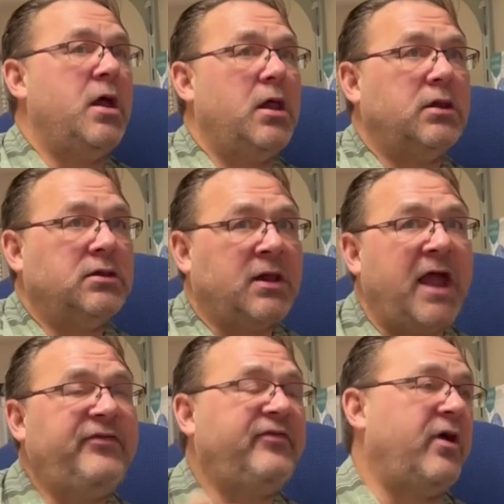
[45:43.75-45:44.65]

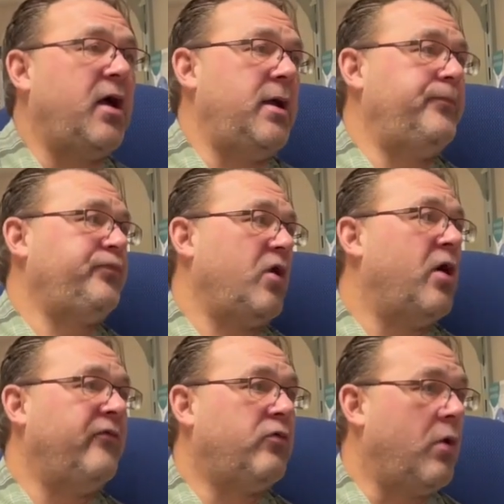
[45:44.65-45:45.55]
lifetime
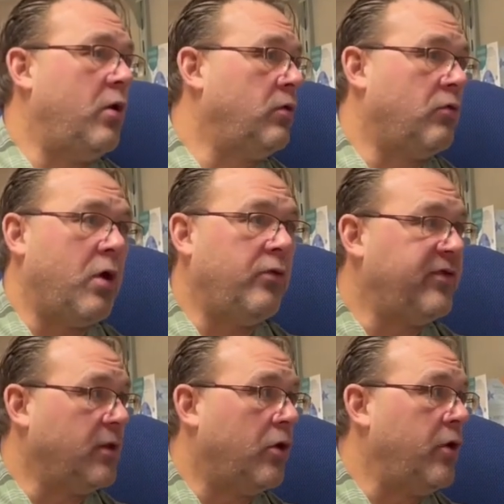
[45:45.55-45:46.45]
of growth
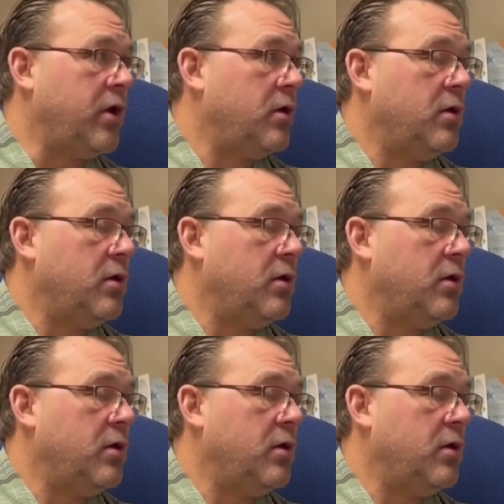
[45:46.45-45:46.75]
and learning.